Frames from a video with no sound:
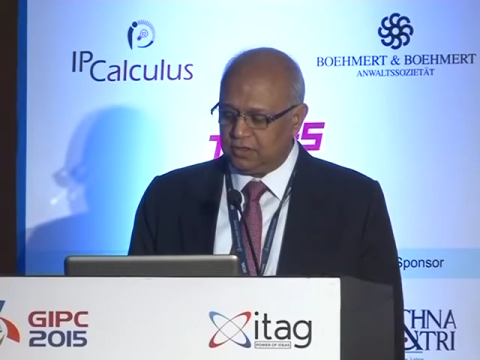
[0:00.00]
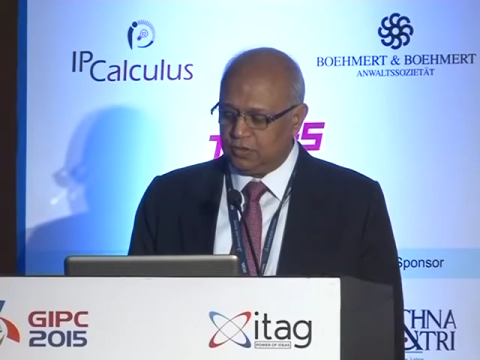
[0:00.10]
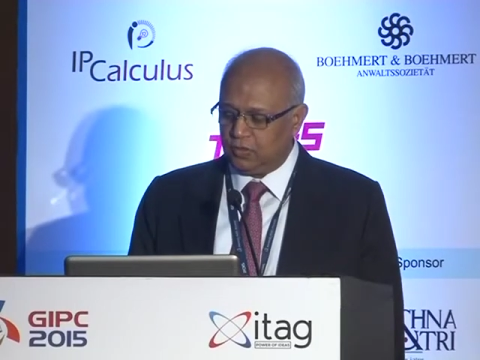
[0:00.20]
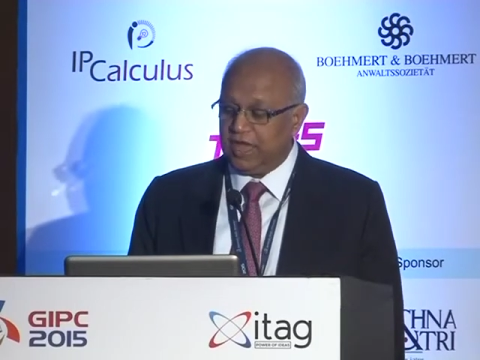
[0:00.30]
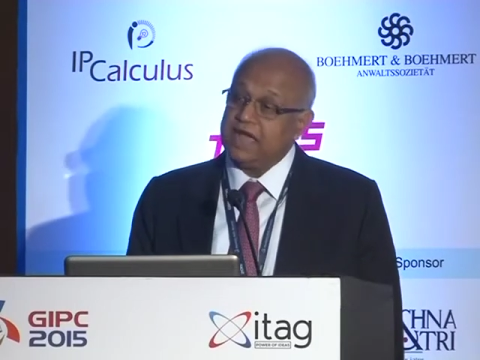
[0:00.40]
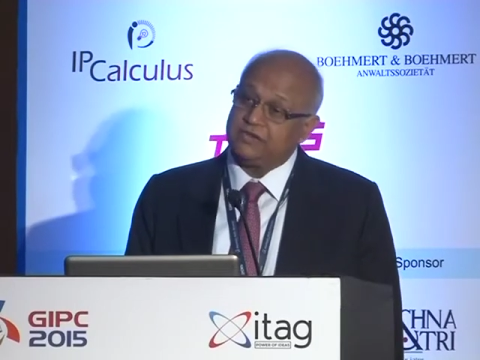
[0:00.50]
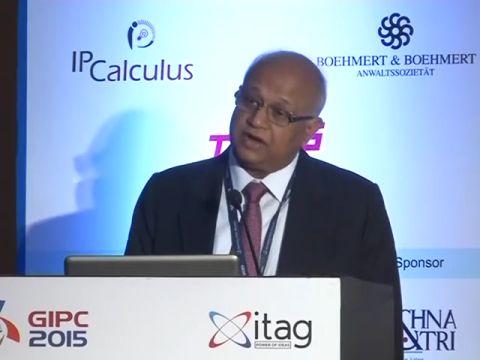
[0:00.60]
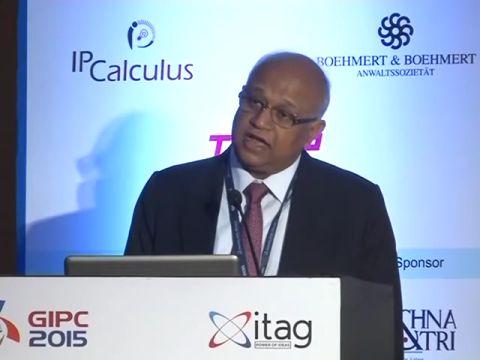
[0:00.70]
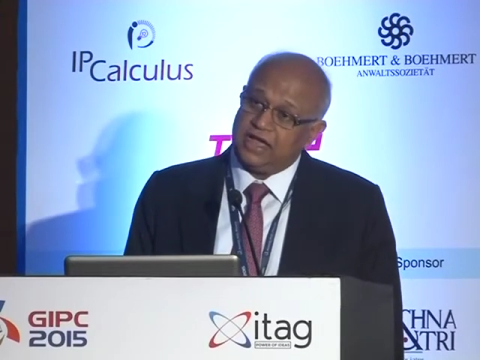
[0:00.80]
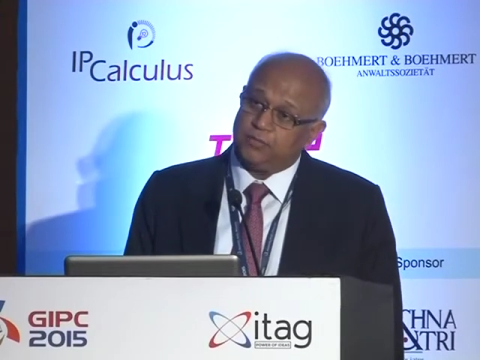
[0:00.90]
you can
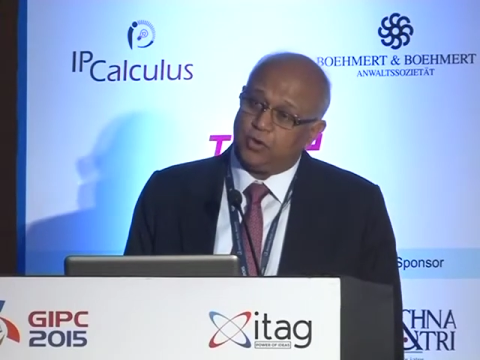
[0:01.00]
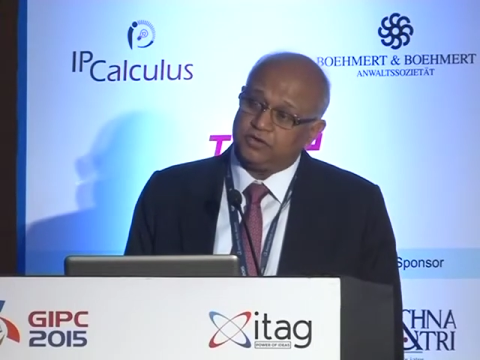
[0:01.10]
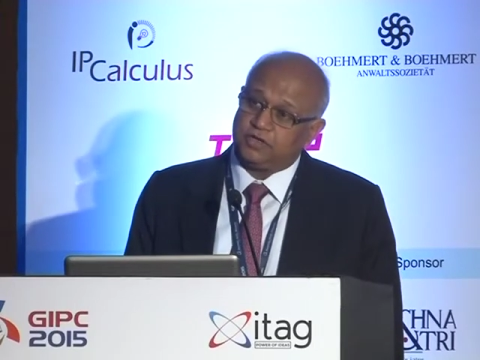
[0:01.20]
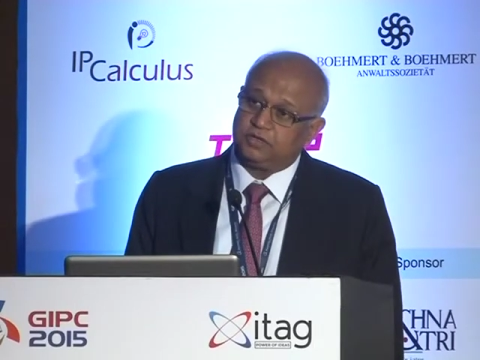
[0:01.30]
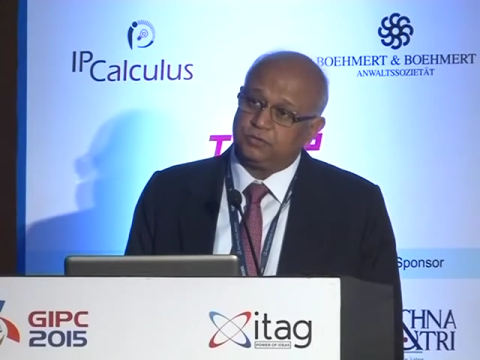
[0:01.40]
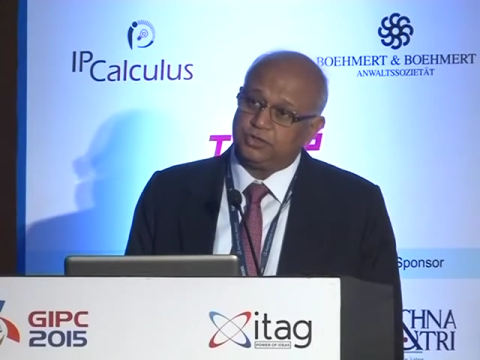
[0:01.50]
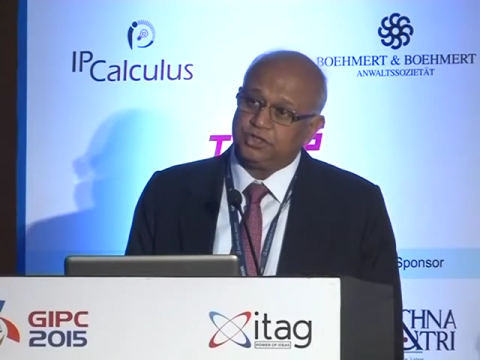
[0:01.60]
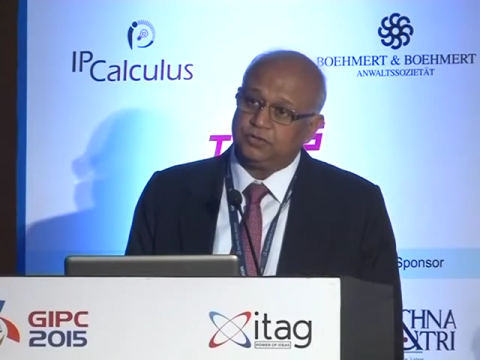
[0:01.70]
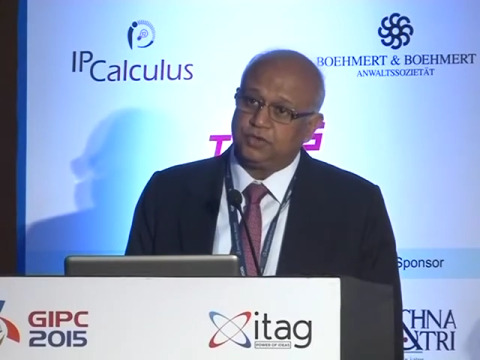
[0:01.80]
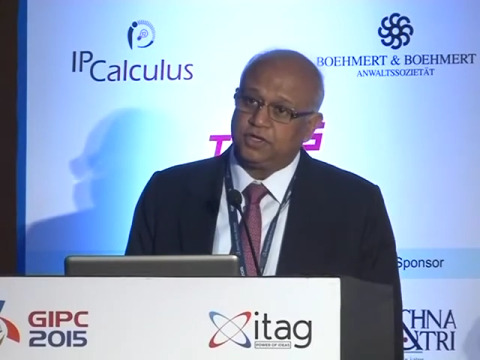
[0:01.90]
rely upon the
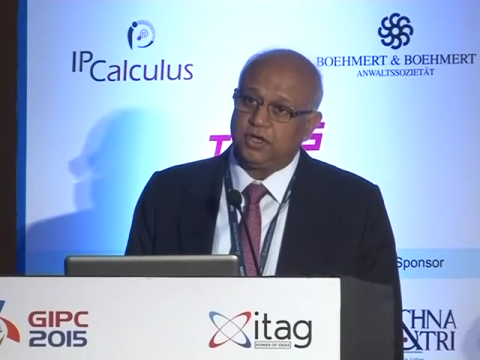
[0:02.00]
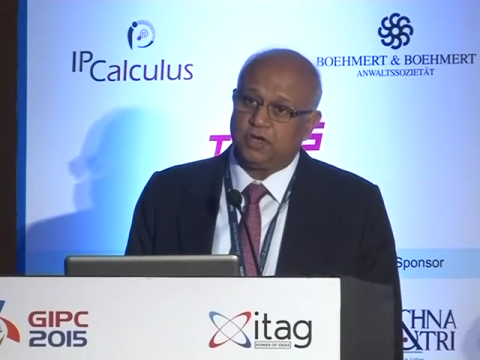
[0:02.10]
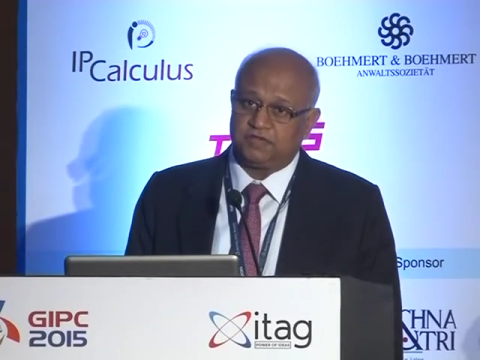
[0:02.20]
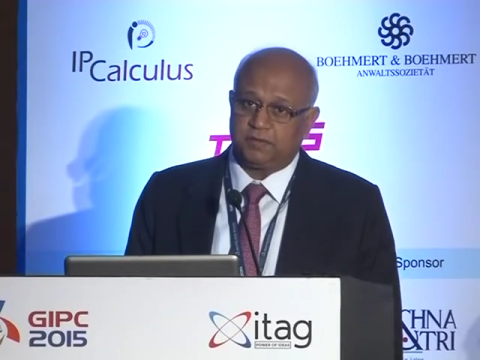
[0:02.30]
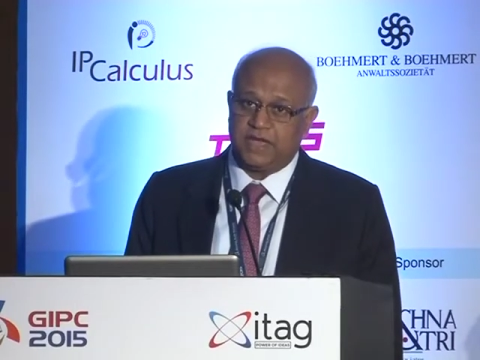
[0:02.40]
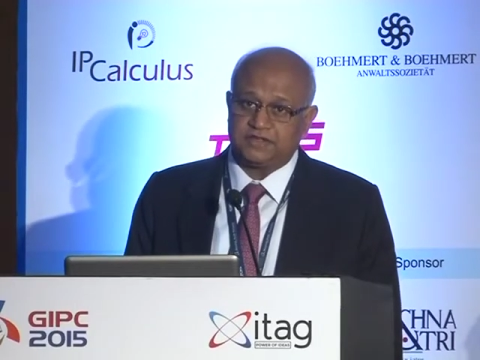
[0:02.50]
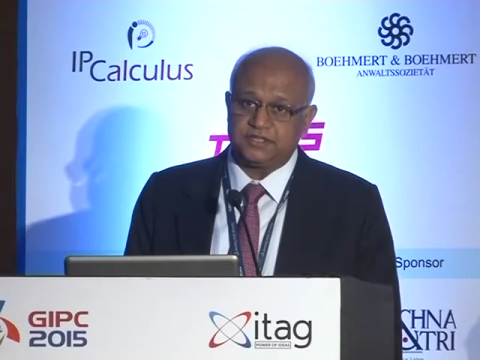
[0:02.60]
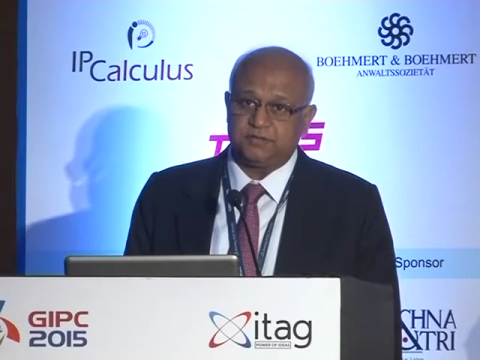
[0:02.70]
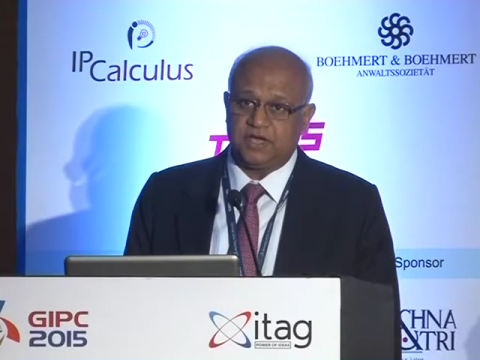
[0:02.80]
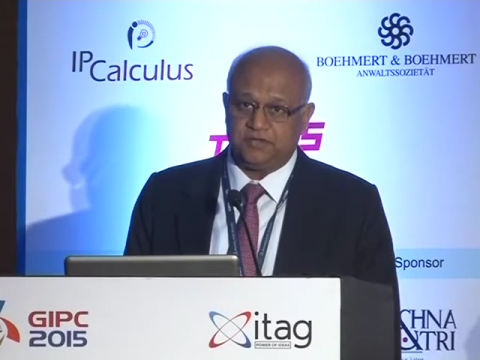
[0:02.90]
commercial working of the
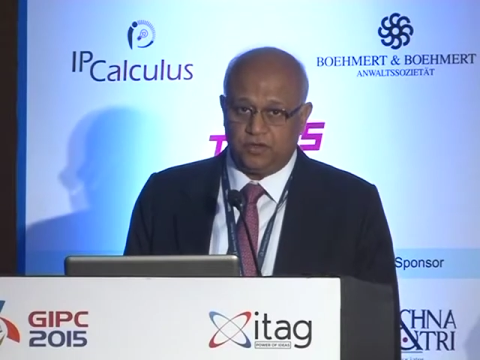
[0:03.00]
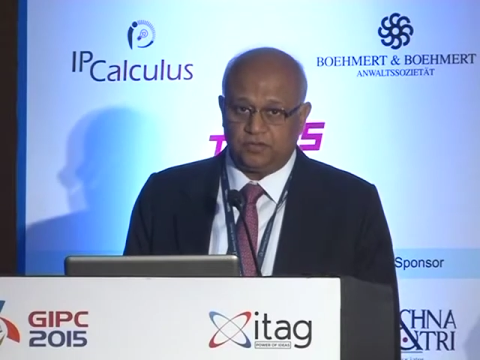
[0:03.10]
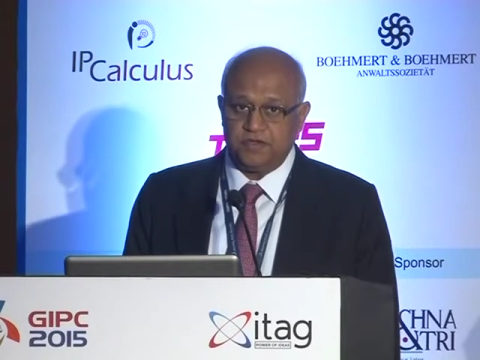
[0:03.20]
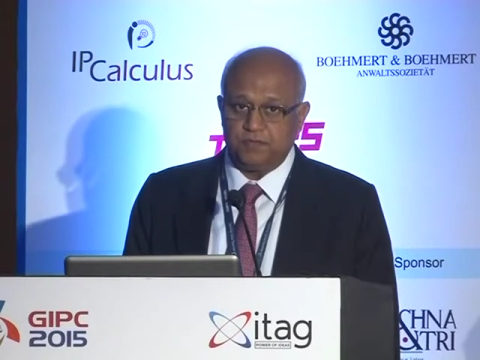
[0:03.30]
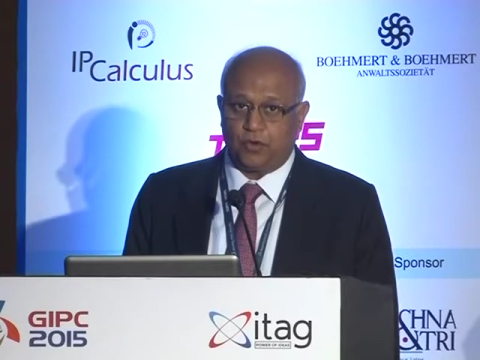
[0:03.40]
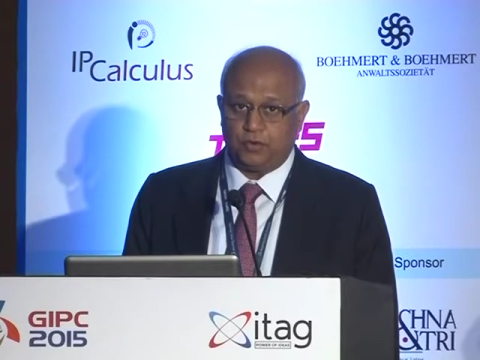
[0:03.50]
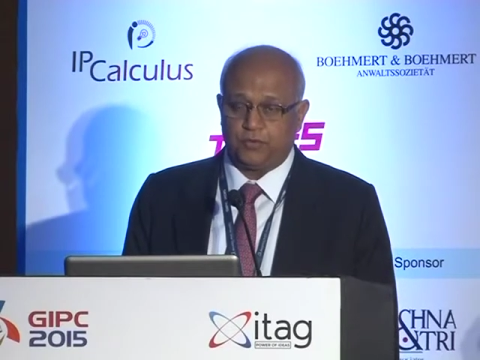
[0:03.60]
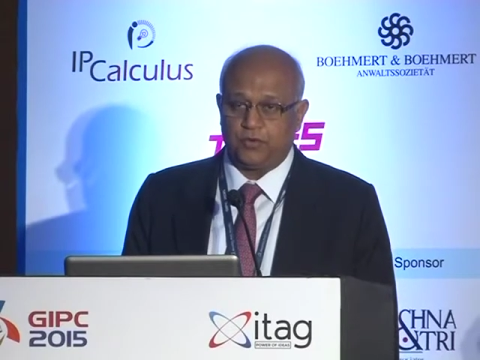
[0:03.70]
patent by way of import,